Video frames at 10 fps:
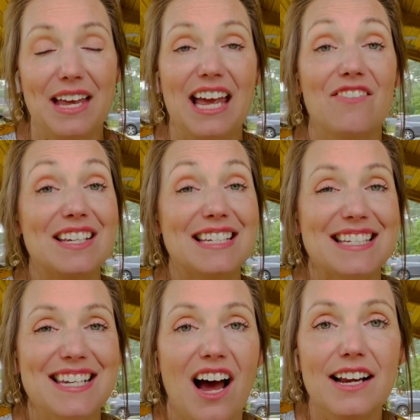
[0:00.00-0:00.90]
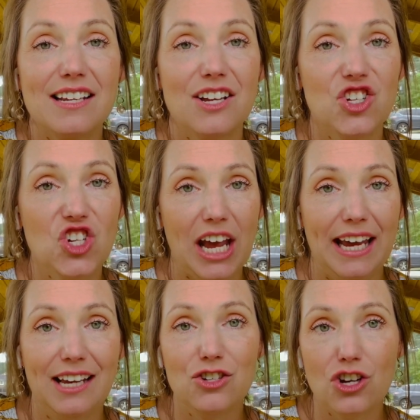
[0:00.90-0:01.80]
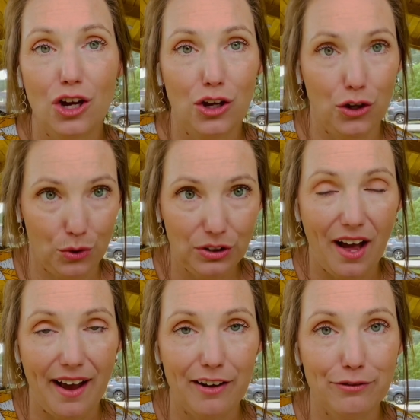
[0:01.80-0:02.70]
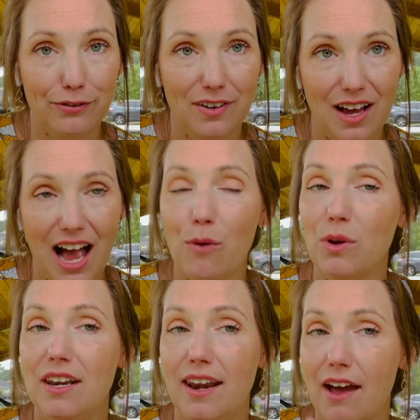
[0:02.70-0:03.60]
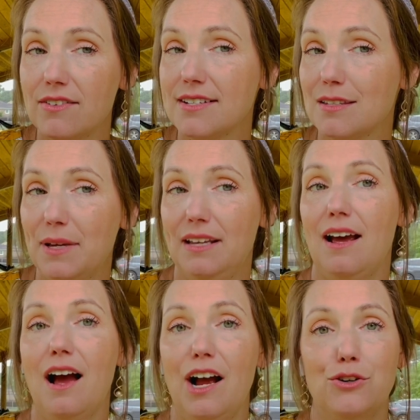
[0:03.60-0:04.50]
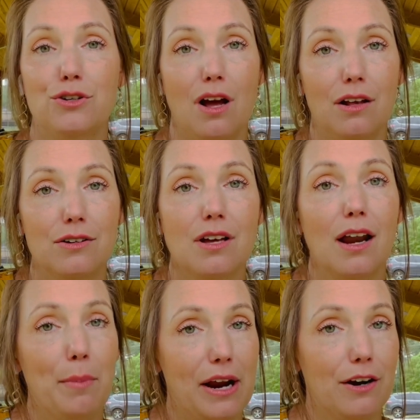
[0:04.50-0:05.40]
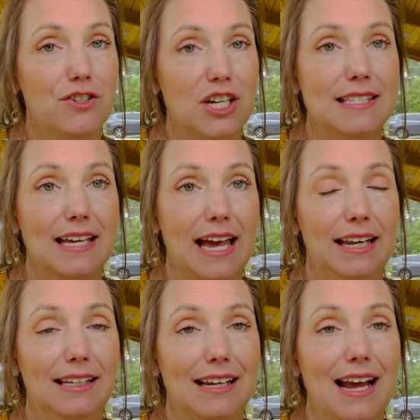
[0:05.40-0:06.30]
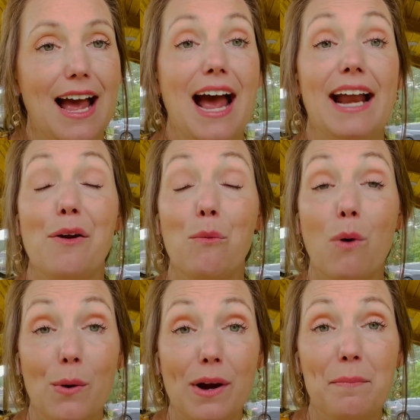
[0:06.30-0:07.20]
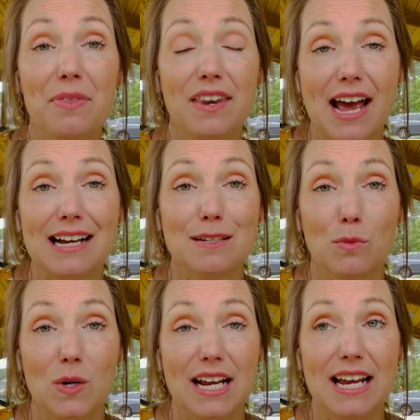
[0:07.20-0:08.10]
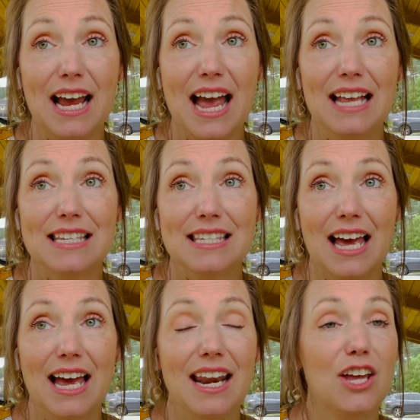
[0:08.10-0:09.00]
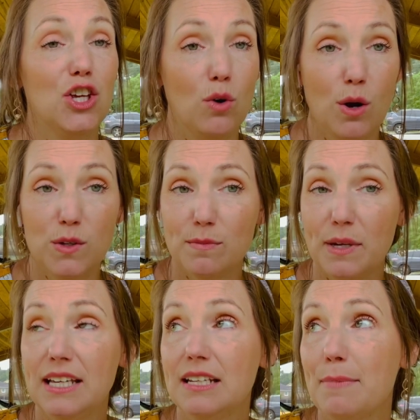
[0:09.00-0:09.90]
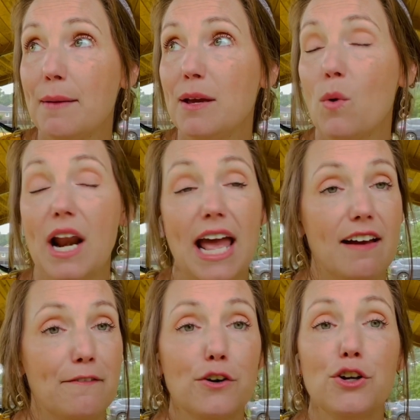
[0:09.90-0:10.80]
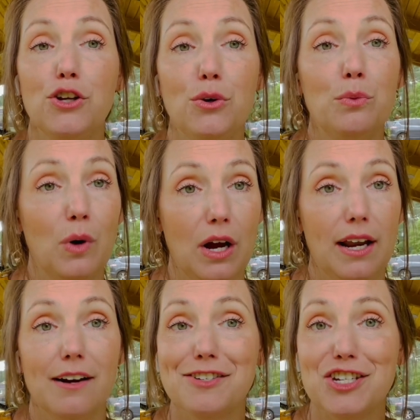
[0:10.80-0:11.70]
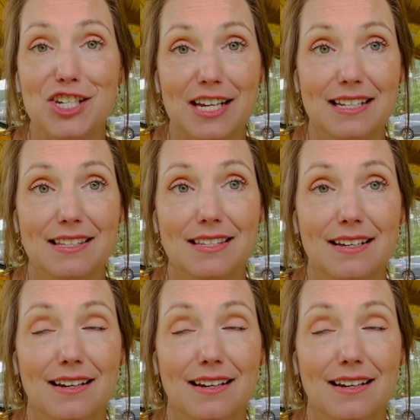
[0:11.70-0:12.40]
If it does not change your life, I will never spend $100 on a pair of sheets again. And he woke up the next morning and said, you go spend, baby, whatever you want on sheets.